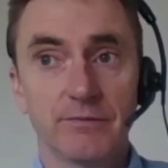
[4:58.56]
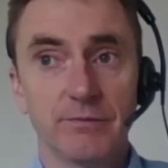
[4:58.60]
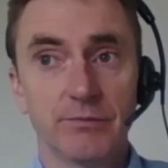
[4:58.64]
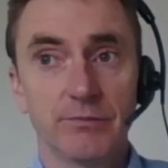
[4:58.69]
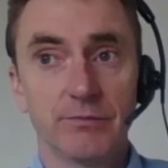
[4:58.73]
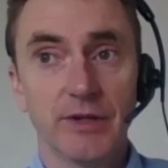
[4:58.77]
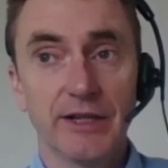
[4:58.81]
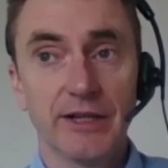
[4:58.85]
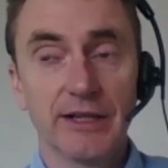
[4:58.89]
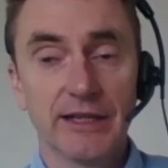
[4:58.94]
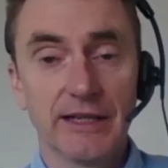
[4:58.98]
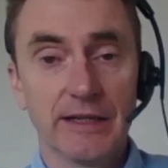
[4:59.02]

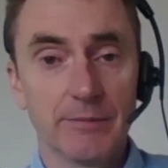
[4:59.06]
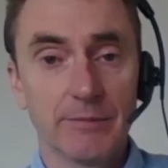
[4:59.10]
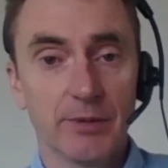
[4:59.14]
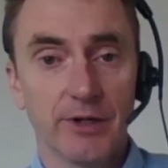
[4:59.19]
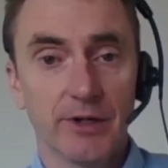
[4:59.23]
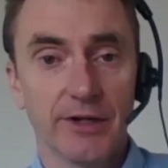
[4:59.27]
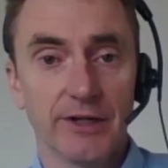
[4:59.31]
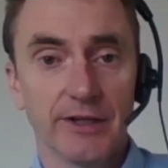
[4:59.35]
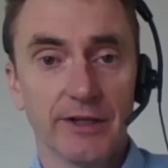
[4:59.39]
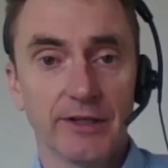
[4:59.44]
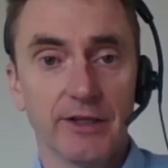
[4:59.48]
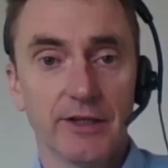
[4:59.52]
brilliantly
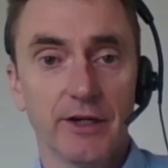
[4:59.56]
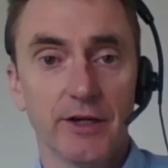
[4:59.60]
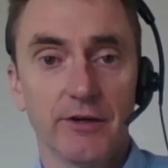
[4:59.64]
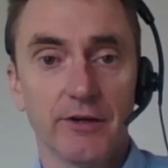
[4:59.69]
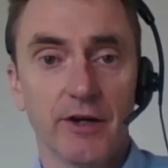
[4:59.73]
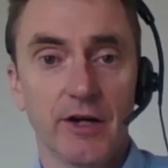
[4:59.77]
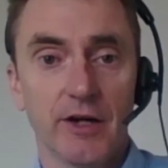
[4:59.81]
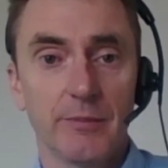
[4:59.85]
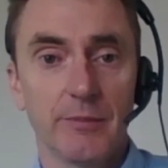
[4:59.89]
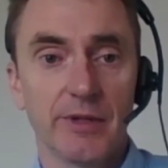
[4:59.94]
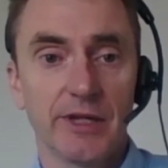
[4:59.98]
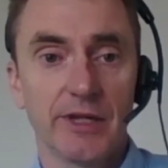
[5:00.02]
by
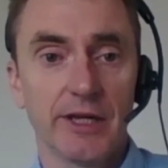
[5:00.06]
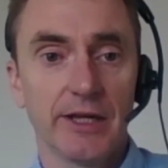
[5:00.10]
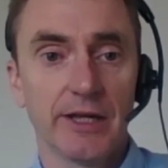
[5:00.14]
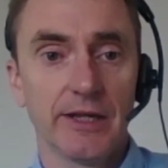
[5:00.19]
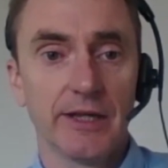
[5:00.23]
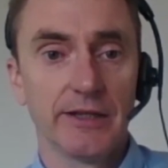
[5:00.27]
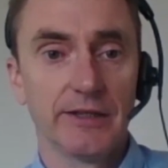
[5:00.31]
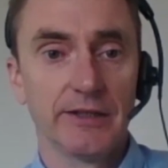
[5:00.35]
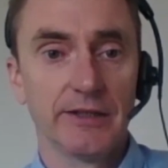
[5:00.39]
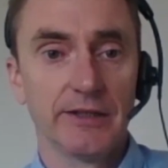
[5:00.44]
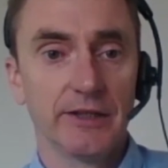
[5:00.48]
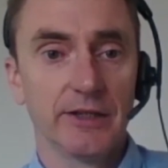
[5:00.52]

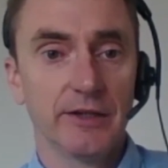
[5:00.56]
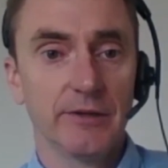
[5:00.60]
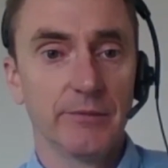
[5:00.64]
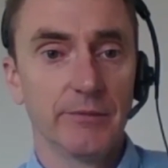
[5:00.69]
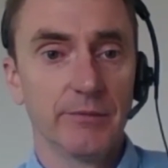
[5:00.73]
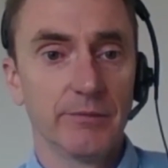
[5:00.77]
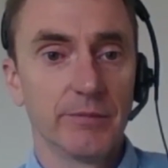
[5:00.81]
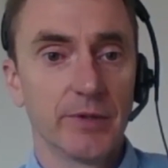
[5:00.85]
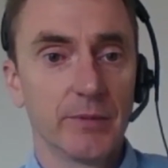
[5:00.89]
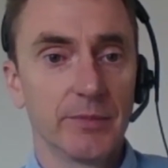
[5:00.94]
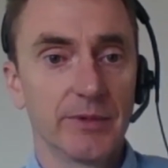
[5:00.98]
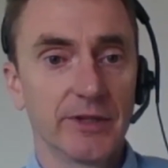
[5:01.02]

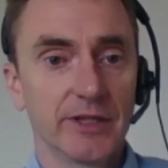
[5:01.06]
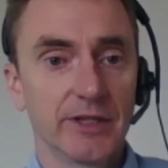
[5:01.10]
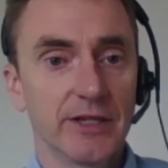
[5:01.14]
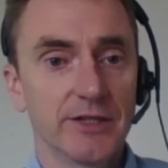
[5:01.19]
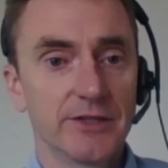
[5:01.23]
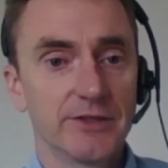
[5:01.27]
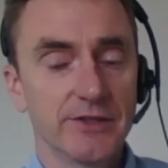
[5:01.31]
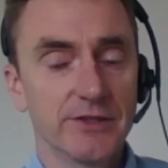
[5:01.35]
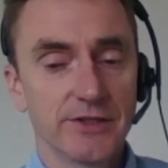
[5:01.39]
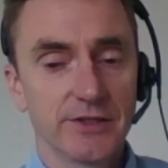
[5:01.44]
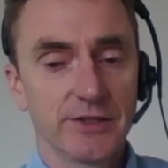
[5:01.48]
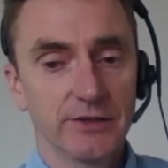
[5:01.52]
RIBA
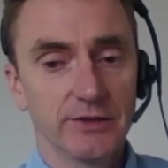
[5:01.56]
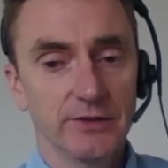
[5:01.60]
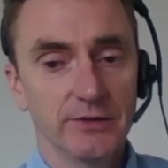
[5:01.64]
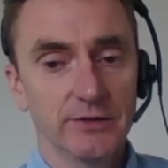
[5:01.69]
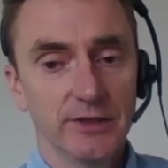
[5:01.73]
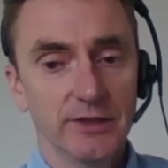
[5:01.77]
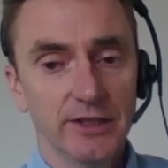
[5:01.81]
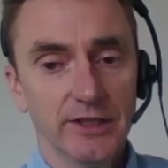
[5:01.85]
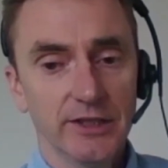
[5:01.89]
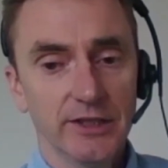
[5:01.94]
Publications, who